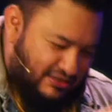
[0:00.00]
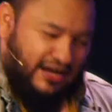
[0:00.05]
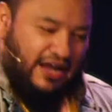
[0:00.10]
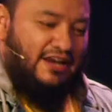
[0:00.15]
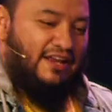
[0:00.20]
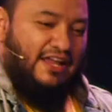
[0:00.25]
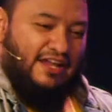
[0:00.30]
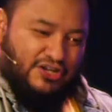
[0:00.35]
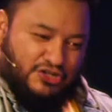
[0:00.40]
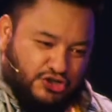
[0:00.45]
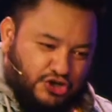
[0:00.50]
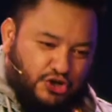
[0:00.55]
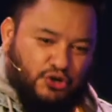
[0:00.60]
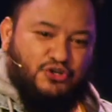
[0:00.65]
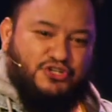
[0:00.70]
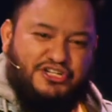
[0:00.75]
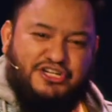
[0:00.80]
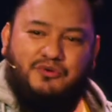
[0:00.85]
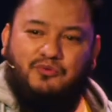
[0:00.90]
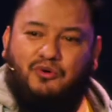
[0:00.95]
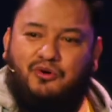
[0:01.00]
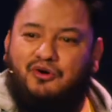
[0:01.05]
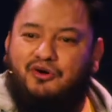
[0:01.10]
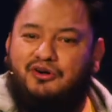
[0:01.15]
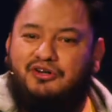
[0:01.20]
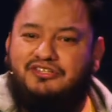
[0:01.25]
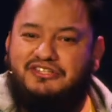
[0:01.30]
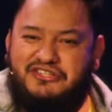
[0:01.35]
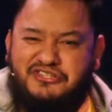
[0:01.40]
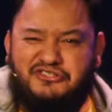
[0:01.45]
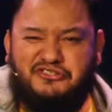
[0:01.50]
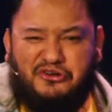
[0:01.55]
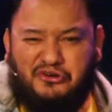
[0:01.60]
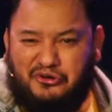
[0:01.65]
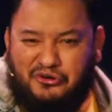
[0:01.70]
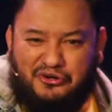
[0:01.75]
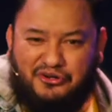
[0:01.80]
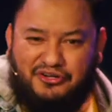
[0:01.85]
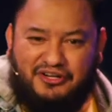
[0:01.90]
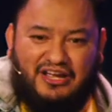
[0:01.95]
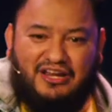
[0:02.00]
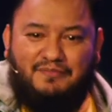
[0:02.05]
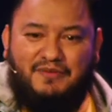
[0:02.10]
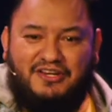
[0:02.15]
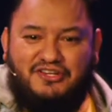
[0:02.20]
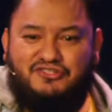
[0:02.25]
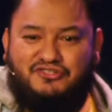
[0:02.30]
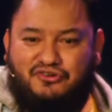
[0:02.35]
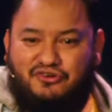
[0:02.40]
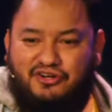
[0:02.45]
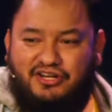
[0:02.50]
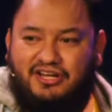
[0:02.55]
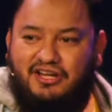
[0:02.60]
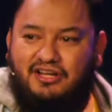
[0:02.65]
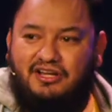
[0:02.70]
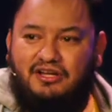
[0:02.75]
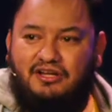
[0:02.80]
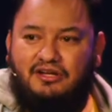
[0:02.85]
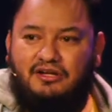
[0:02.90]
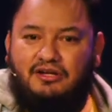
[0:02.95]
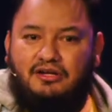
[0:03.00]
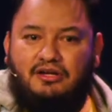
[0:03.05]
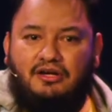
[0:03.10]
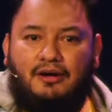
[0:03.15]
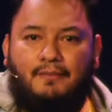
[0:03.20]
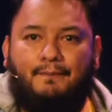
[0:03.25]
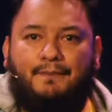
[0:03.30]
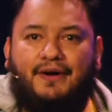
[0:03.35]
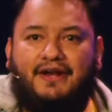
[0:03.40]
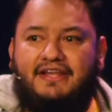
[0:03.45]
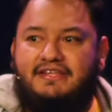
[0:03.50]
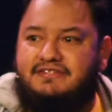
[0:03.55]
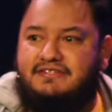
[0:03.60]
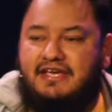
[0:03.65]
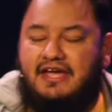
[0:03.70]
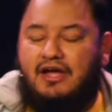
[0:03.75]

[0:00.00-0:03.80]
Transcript: like a churchy word, discern. You got to be discerning. But